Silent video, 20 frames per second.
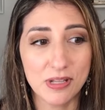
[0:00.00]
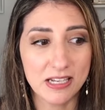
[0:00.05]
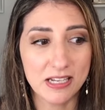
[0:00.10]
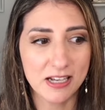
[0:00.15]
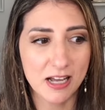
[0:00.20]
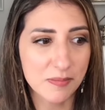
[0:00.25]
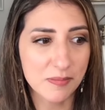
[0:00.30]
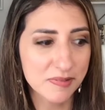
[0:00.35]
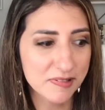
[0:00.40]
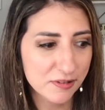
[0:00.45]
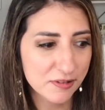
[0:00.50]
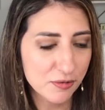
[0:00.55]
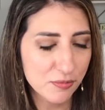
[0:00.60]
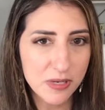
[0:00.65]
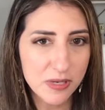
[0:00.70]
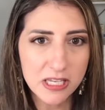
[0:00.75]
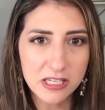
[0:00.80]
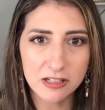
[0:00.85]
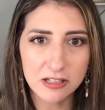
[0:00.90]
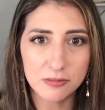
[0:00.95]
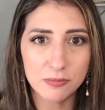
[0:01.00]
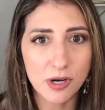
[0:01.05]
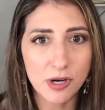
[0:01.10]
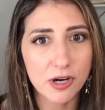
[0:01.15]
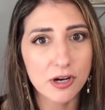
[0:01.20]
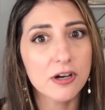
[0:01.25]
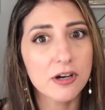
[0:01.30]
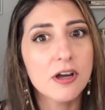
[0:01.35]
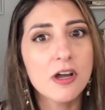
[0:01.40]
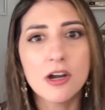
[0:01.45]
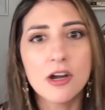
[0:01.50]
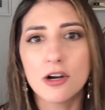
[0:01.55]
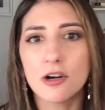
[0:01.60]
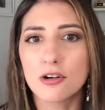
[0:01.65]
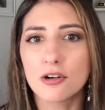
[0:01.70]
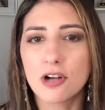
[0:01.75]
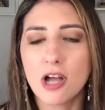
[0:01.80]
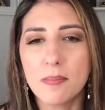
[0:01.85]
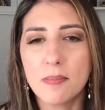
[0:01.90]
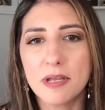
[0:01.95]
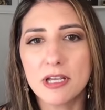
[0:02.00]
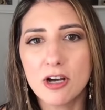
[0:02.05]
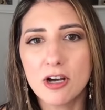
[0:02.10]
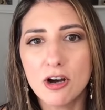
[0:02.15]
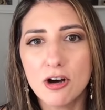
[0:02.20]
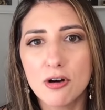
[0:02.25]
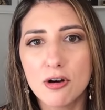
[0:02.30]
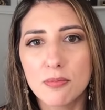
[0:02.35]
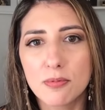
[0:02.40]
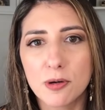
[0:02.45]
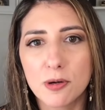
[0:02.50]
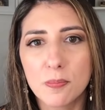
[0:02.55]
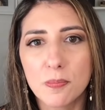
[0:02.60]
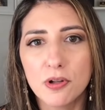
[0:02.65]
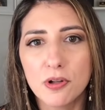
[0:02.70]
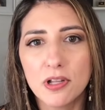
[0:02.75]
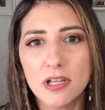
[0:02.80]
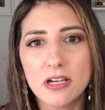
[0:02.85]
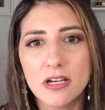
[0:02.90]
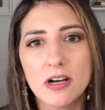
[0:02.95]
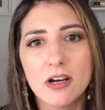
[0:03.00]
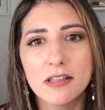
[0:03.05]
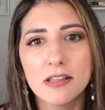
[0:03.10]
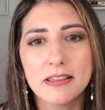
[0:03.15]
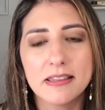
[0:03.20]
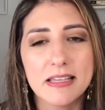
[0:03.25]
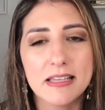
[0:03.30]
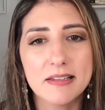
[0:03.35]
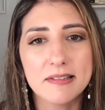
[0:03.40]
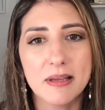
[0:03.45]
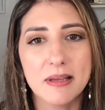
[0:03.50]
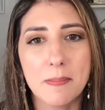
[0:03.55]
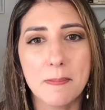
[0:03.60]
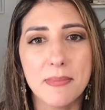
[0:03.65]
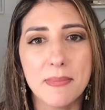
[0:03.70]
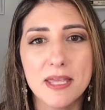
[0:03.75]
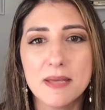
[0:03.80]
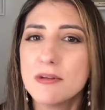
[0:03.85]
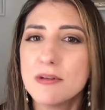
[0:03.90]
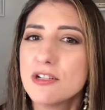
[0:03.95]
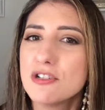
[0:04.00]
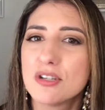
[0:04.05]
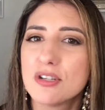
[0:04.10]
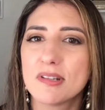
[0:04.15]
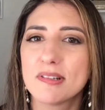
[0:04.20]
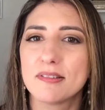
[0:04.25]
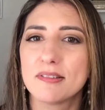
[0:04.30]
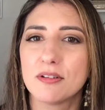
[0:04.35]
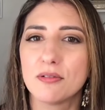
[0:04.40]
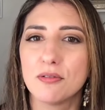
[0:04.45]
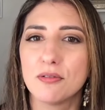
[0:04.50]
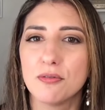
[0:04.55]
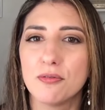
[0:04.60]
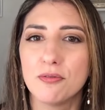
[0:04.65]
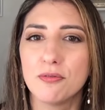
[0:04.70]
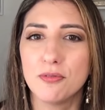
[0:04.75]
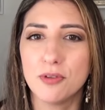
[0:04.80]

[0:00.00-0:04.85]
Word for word: when it comes to weekend wear or coming home, you're pulling on things that maybe just don't